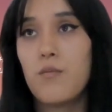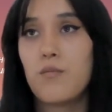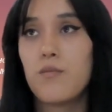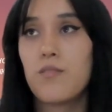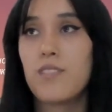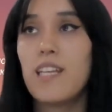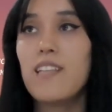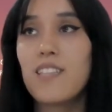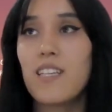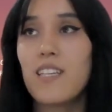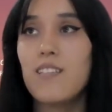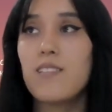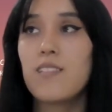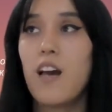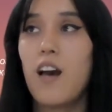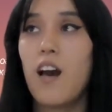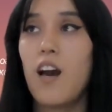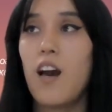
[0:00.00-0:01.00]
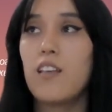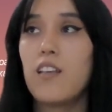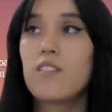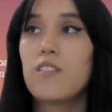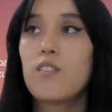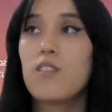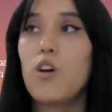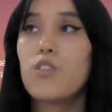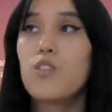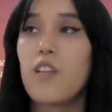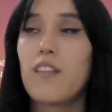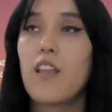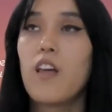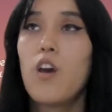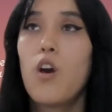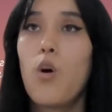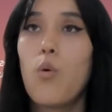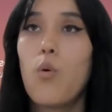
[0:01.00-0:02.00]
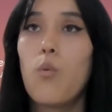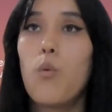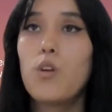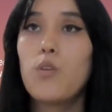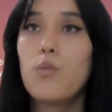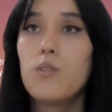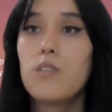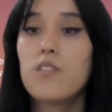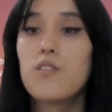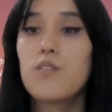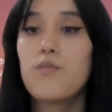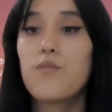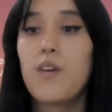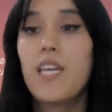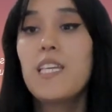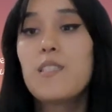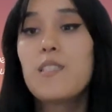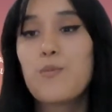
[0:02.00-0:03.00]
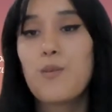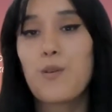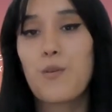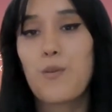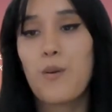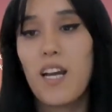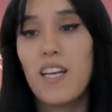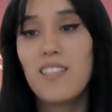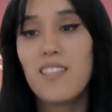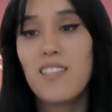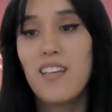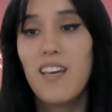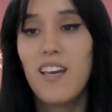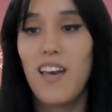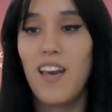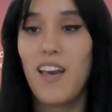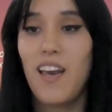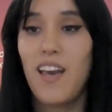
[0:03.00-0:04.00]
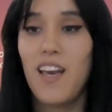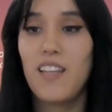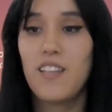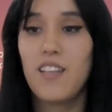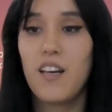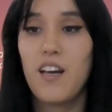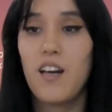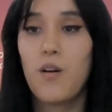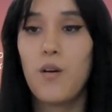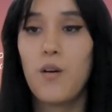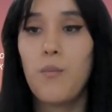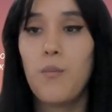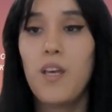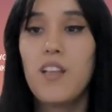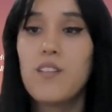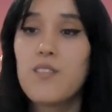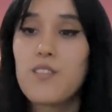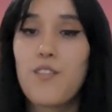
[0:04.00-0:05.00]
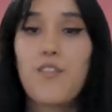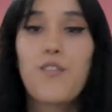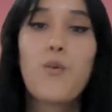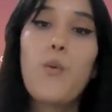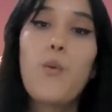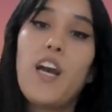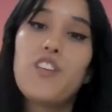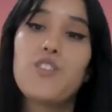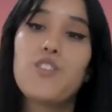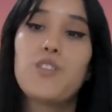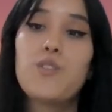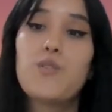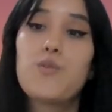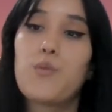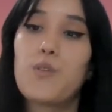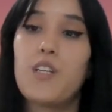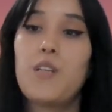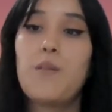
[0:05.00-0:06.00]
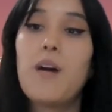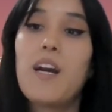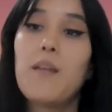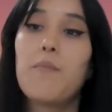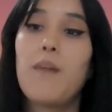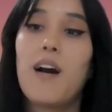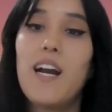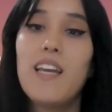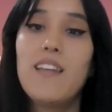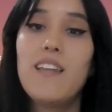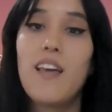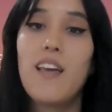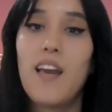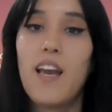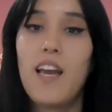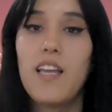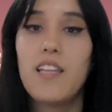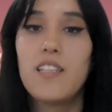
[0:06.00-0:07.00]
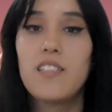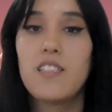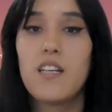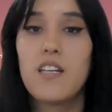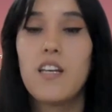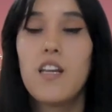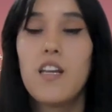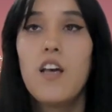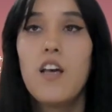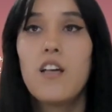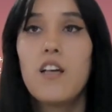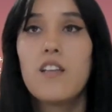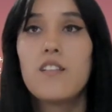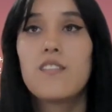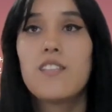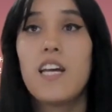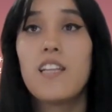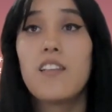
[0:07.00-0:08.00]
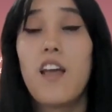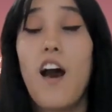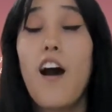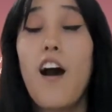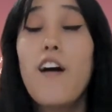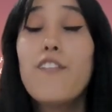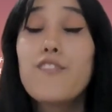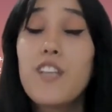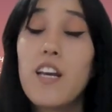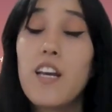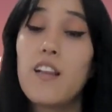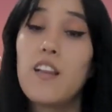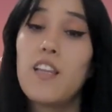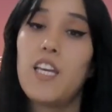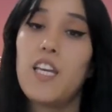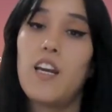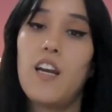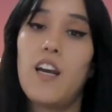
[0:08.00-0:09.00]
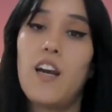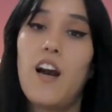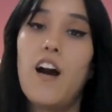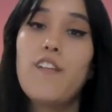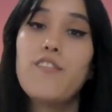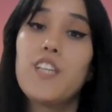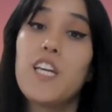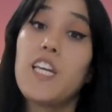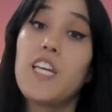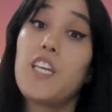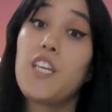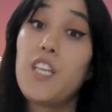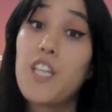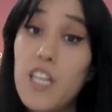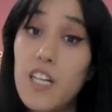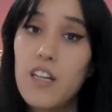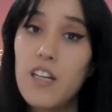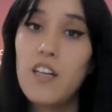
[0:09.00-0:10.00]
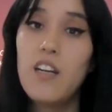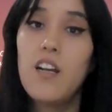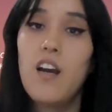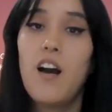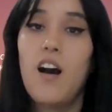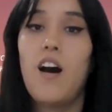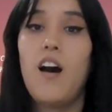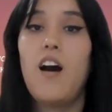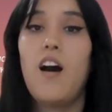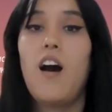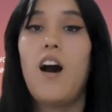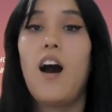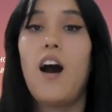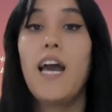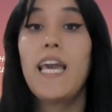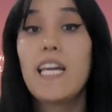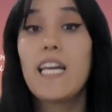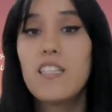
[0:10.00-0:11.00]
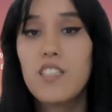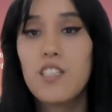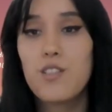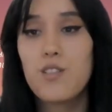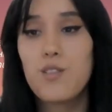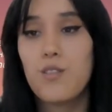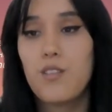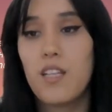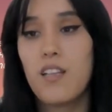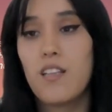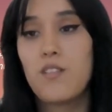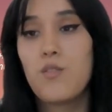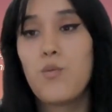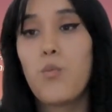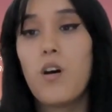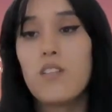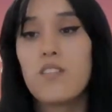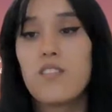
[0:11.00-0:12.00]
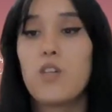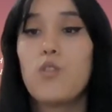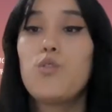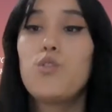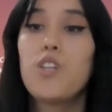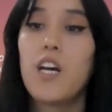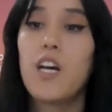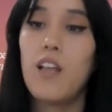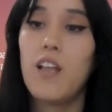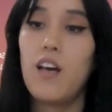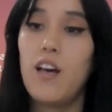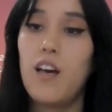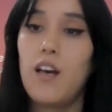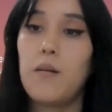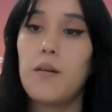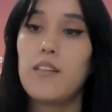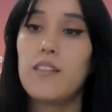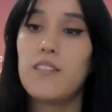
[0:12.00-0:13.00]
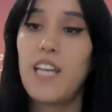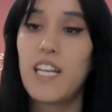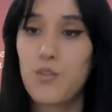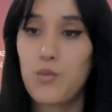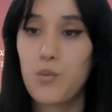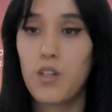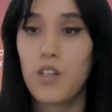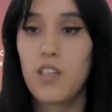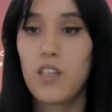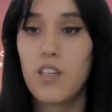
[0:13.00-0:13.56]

sentence, I thought that what was Facebook, right? And millions of questions were in my mind, and that after a year, I understood that it was social network